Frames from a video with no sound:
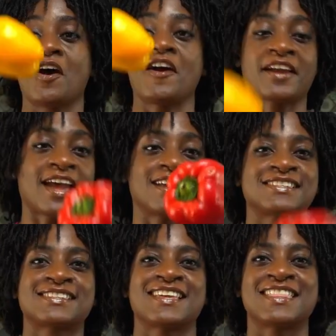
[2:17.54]
All right
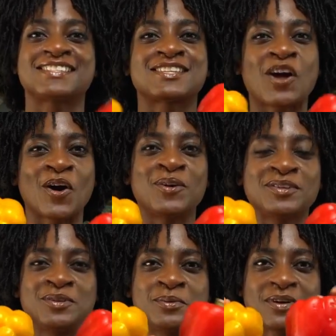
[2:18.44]
guys, this is how
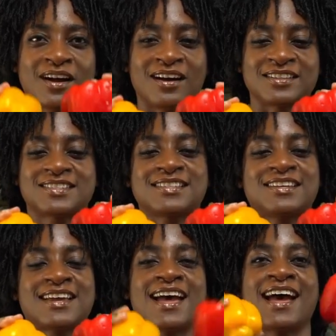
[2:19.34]
you cut
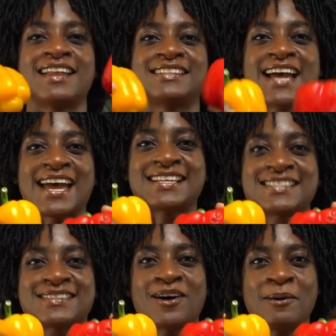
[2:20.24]
and
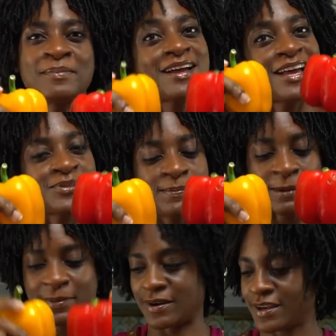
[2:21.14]
dice up a sweet
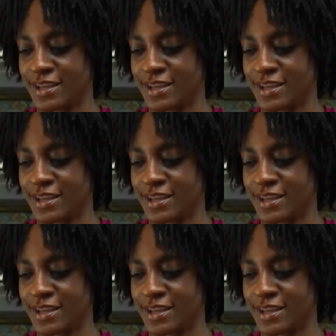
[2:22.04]
pepper.